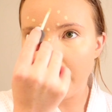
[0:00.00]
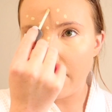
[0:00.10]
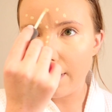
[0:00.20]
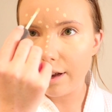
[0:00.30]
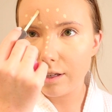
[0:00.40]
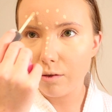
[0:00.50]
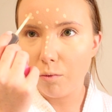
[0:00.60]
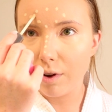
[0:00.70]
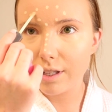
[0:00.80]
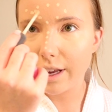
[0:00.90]
but
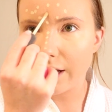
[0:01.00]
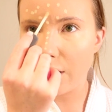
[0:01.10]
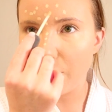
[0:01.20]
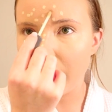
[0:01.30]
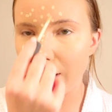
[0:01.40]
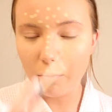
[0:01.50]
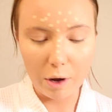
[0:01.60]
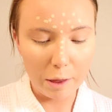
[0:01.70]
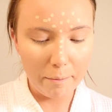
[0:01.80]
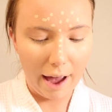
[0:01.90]
once I go in
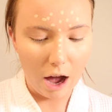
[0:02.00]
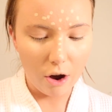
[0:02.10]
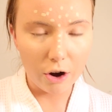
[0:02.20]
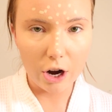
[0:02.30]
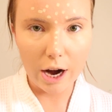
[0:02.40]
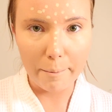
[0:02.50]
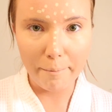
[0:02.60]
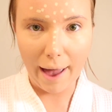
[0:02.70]
with powder and